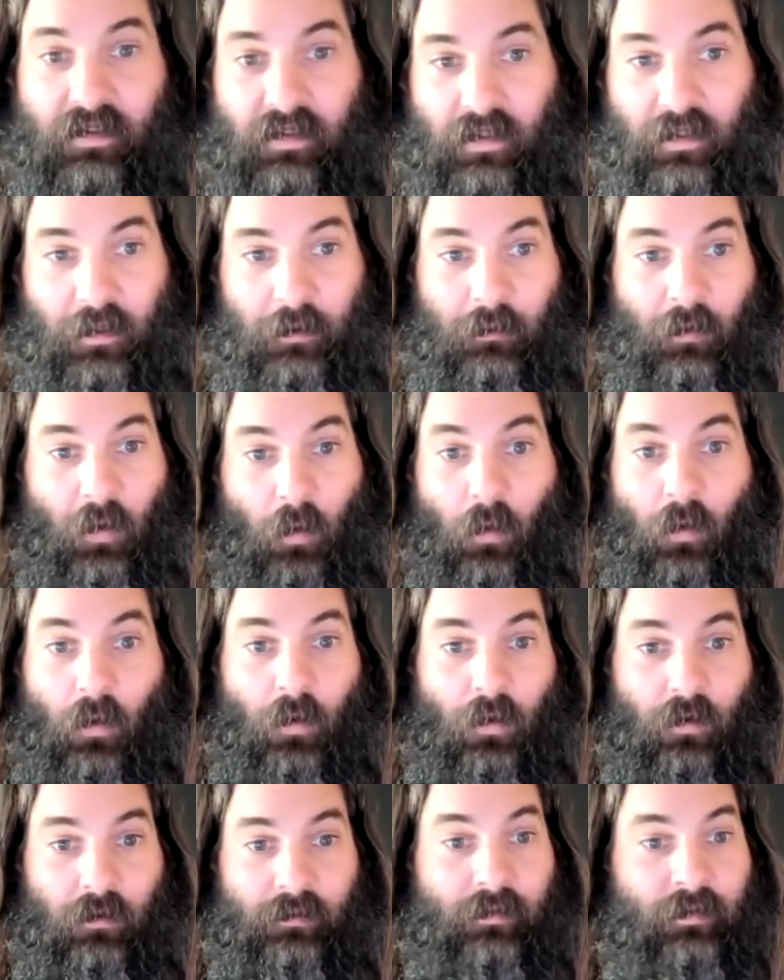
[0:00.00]

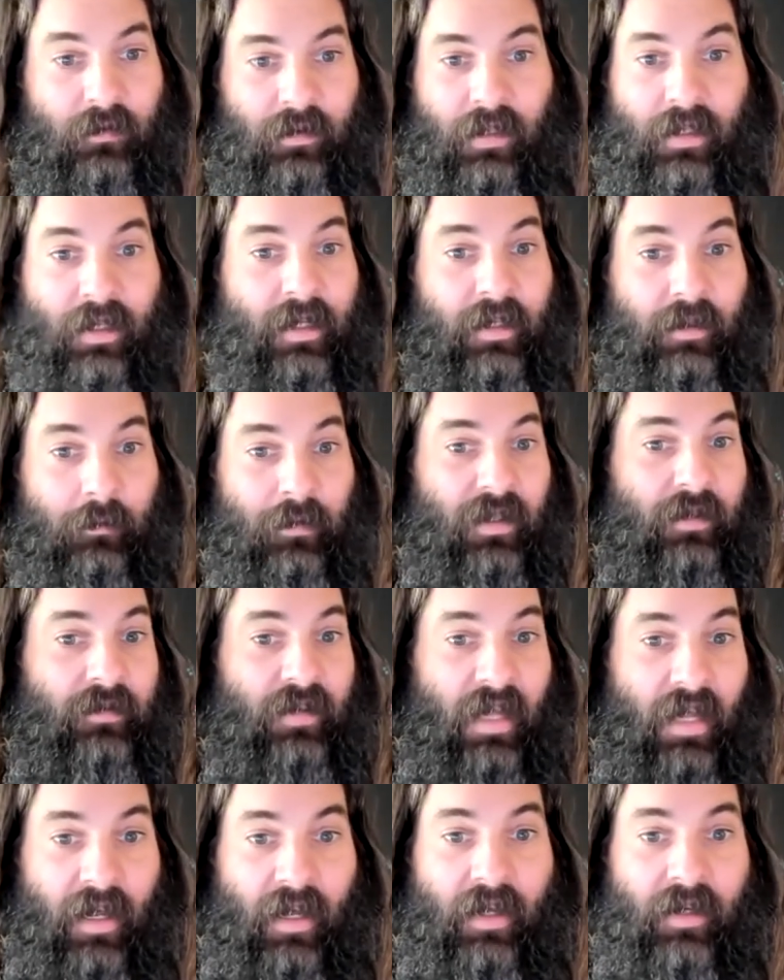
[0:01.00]
Or need a bit of
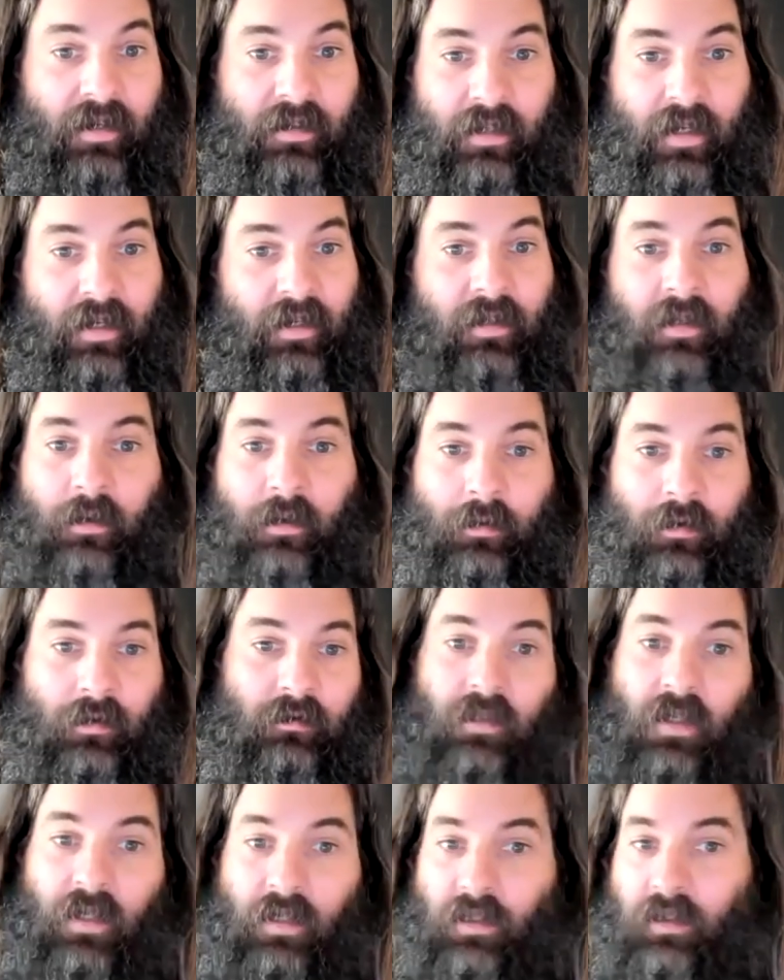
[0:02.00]
a hand getting up
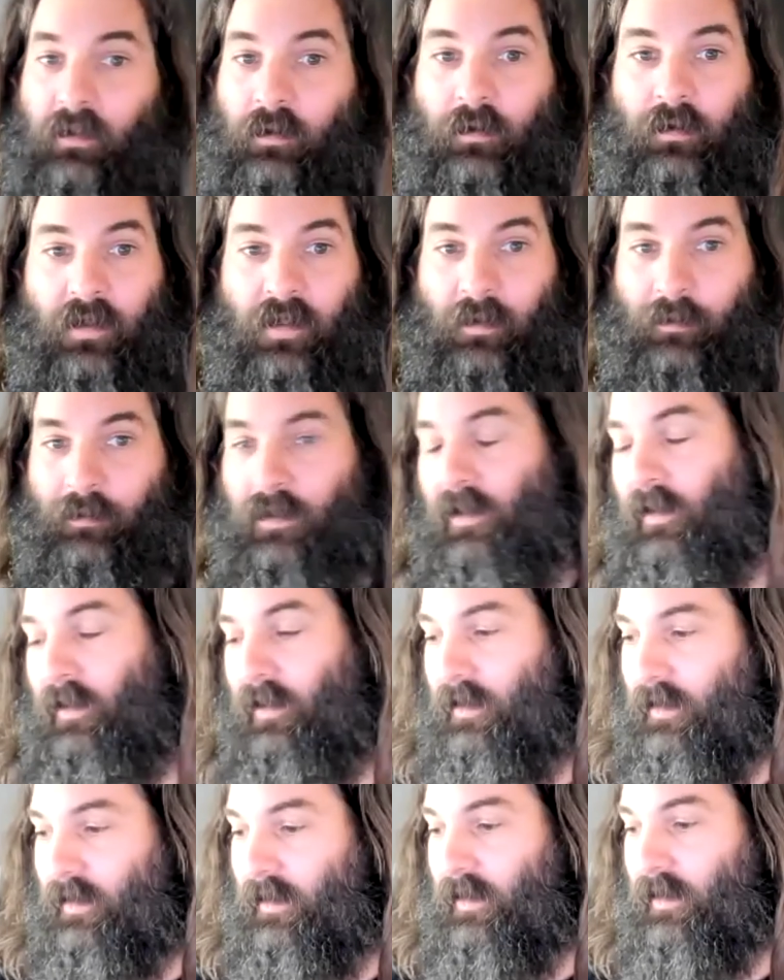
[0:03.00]
and running or something
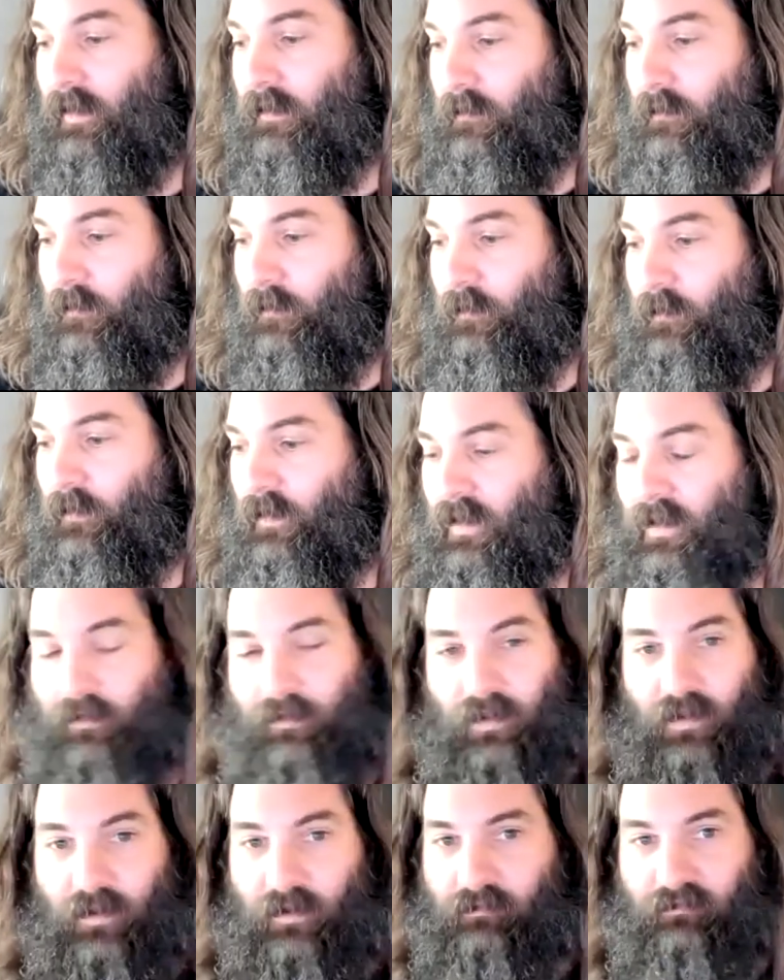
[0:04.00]
like that. It's
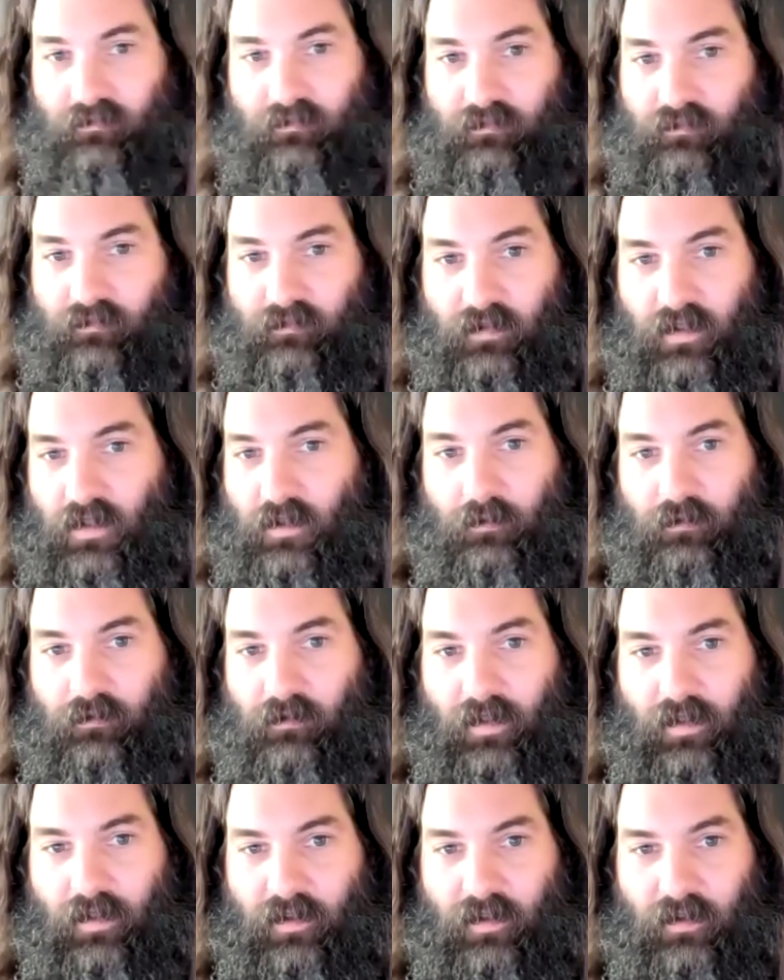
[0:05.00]
a
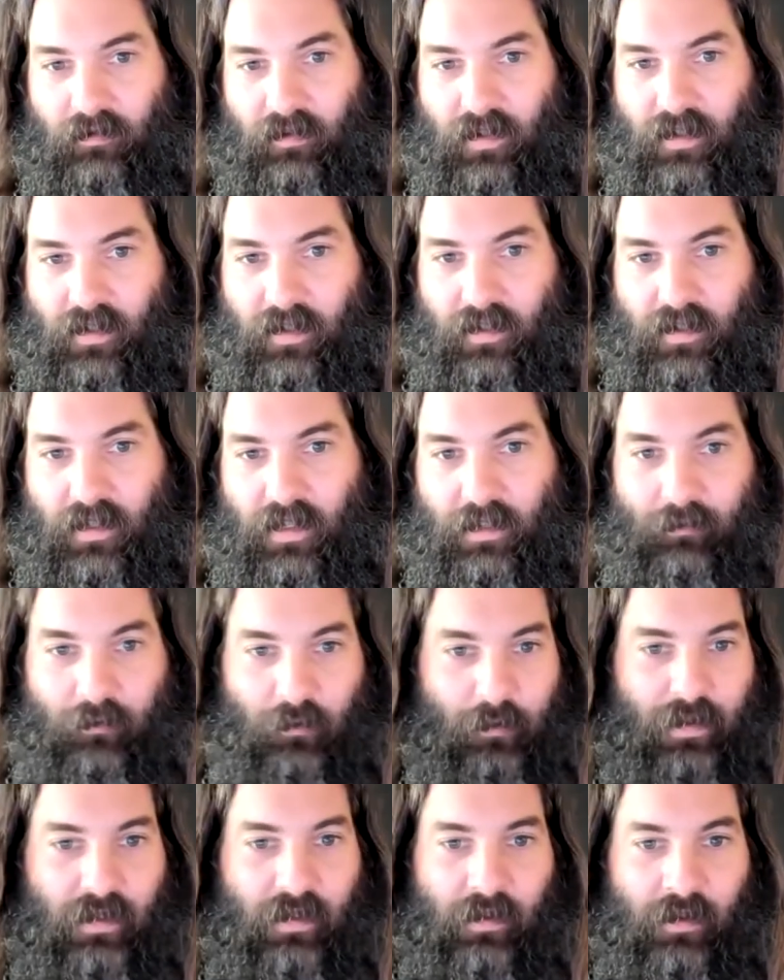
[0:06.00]
relatively
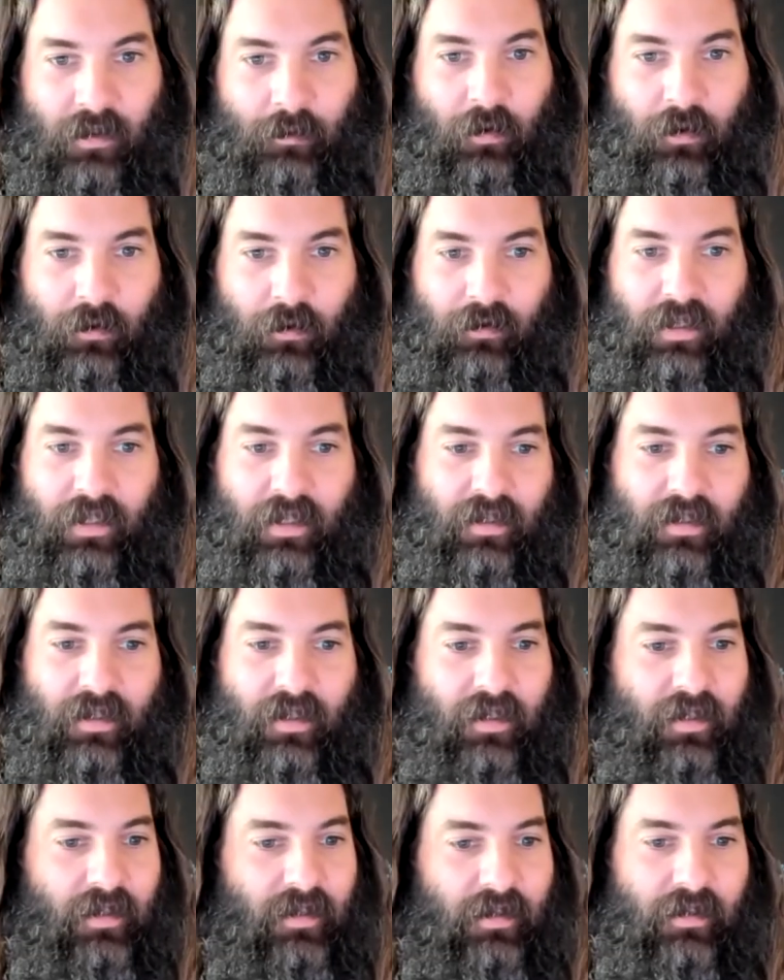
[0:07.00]
successful business model these
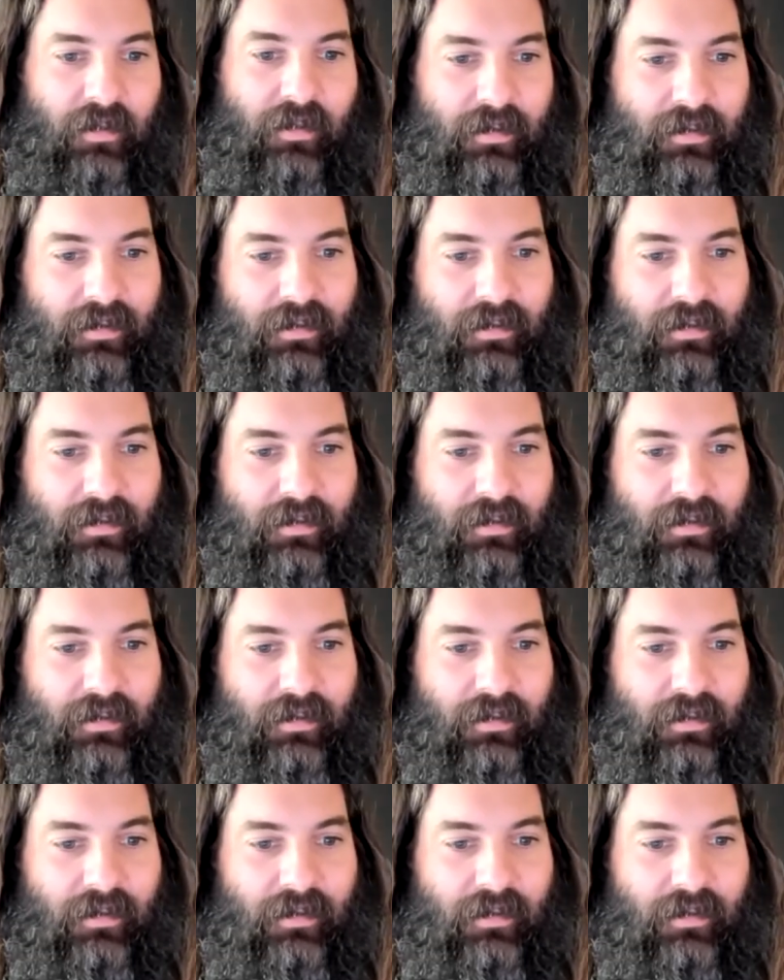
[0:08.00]
days.